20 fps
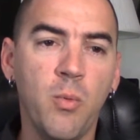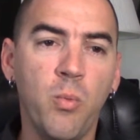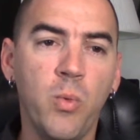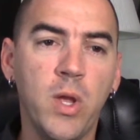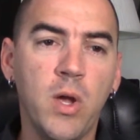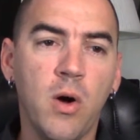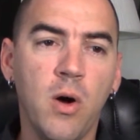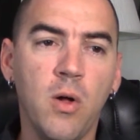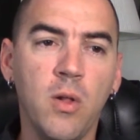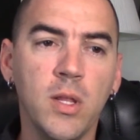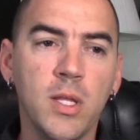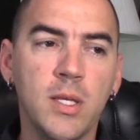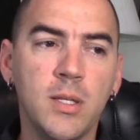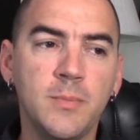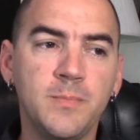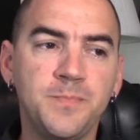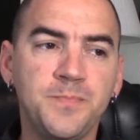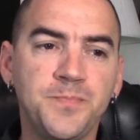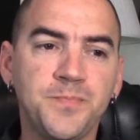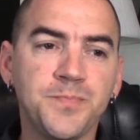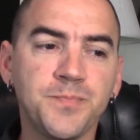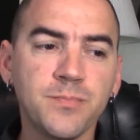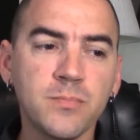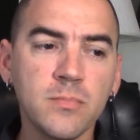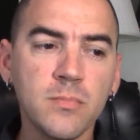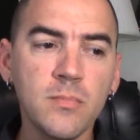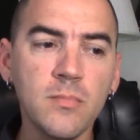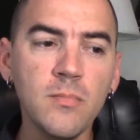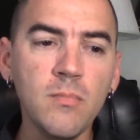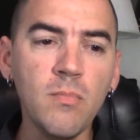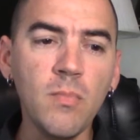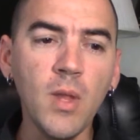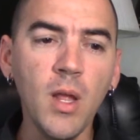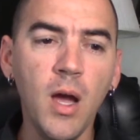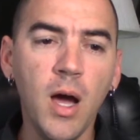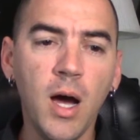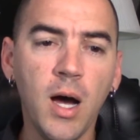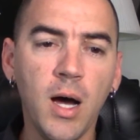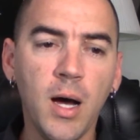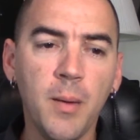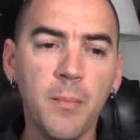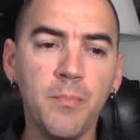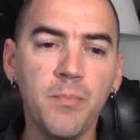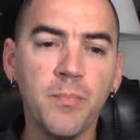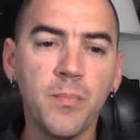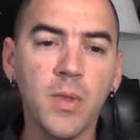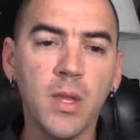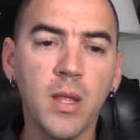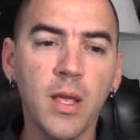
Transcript: We call it a